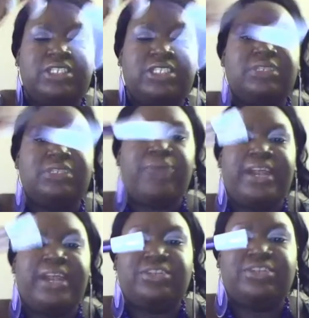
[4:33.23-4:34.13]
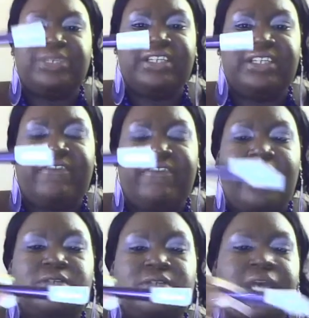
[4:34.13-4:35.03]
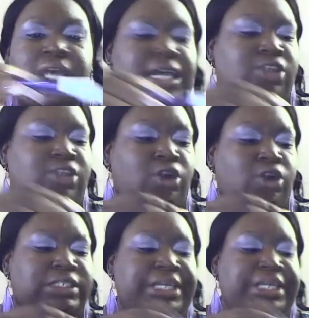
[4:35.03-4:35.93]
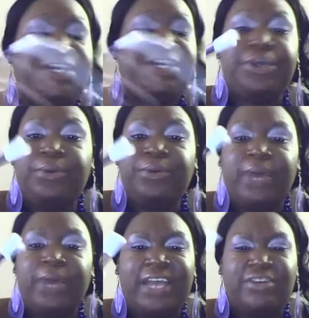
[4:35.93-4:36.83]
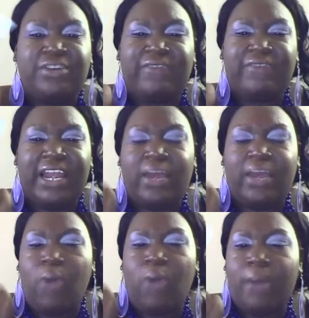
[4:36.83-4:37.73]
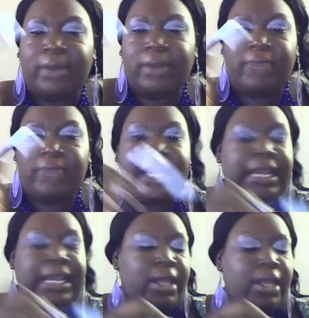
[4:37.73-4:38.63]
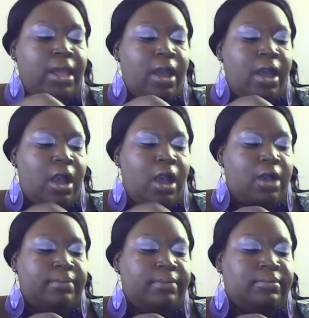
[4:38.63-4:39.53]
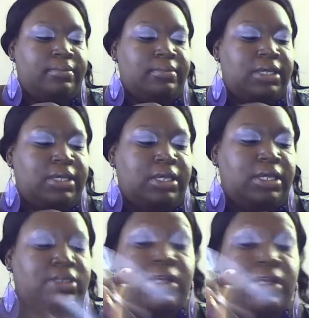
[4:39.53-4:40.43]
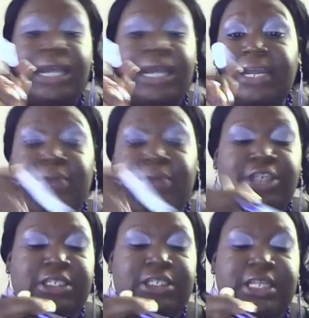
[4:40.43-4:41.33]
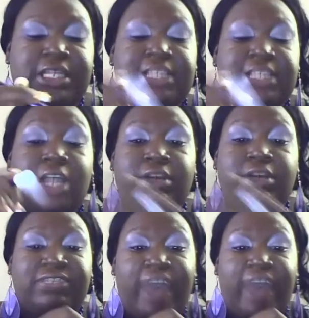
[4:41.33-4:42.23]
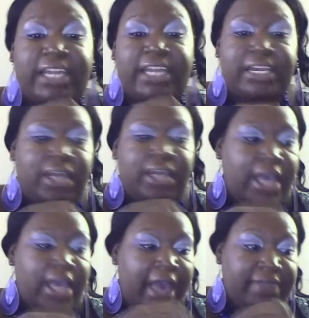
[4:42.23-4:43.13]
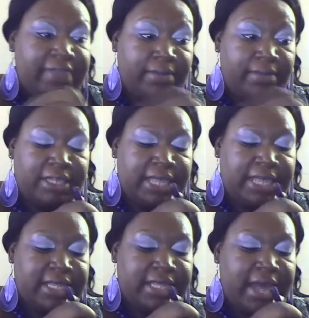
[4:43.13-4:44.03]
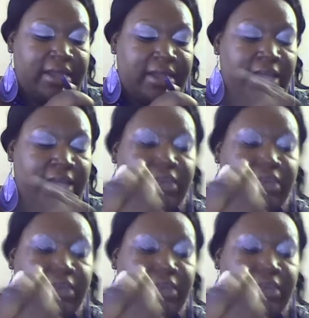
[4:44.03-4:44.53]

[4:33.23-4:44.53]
a brand I just recently found. It's called CQ, and you can find it like Walmart and Rite Aid. It's called Lining Impressions, and this color is violet. And then I'm going to take that and use